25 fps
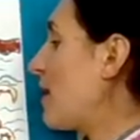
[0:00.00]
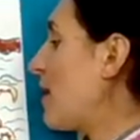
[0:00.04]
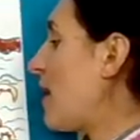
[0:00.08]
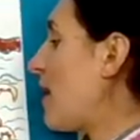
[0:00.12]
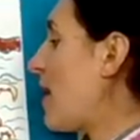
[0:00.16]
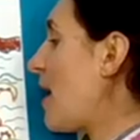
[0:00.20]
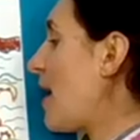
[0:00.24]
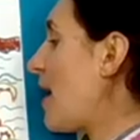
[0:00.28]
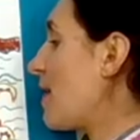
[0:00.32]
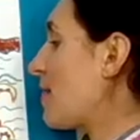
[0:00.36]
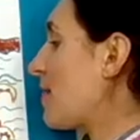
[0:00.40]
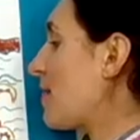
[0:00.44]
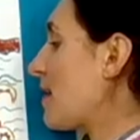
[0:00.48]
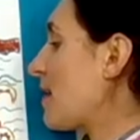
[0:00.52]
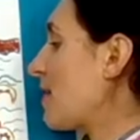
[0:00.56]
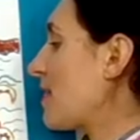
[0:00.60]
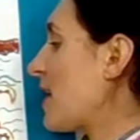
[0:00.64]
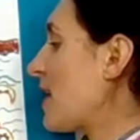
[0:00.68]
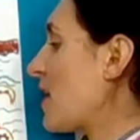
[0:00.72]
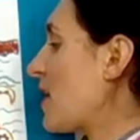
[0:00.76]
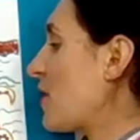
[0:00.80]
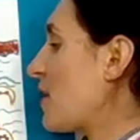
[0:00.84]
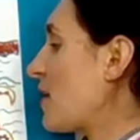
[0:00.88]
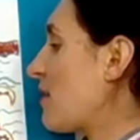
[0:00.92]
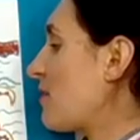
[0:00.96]
I think
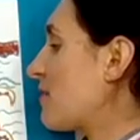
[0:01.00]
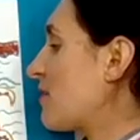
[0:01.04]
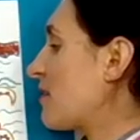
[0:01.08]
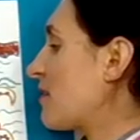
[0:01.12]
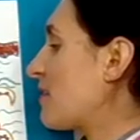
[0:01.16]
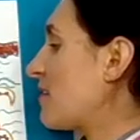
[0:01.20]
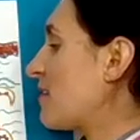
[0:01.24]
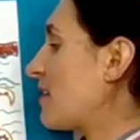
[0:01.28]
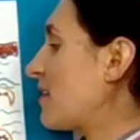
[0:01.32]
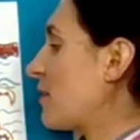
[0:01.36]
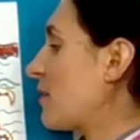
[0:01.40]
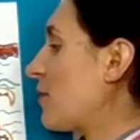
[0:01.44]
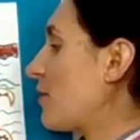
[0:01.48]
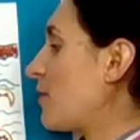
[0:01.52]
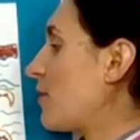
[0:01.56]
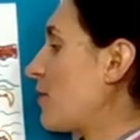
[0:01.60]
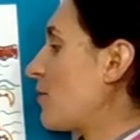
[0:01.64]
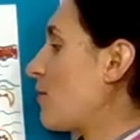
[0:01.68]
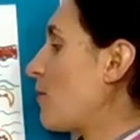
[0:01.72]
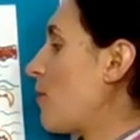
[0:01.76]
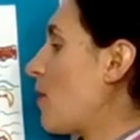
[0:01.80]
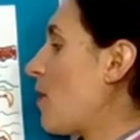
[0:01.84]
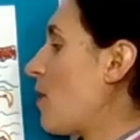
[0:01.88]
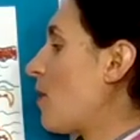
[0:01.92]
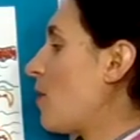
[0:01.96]
they're going to have to sit on the
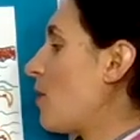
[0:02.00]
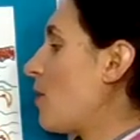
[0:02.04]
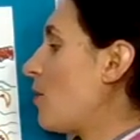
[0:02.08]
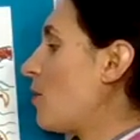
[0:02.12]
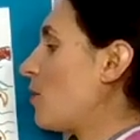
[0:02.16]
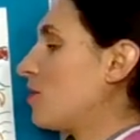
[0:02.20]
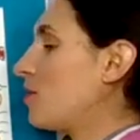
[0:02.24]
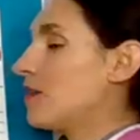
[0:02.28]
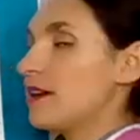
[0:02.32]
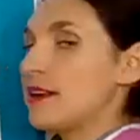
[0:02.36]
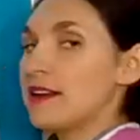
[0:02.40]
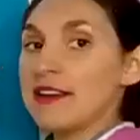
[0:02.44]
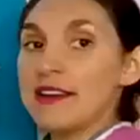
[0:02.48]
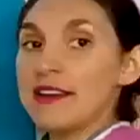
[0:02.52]
wall